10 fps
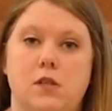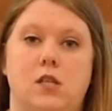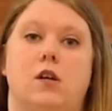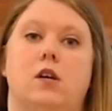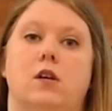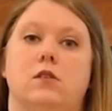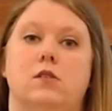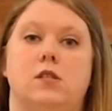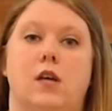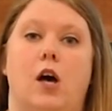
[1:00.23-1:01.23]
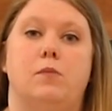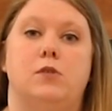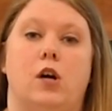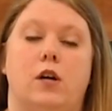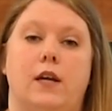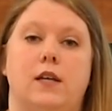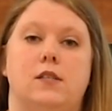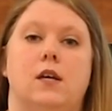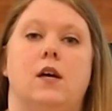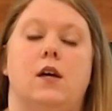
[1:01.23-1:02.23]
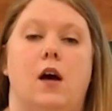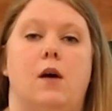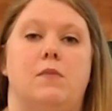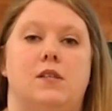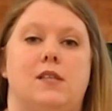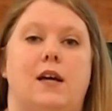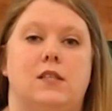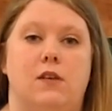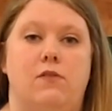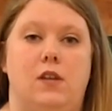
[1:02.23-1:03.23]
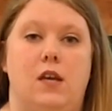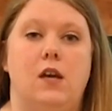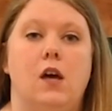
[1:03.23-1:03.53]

materials to help target this activity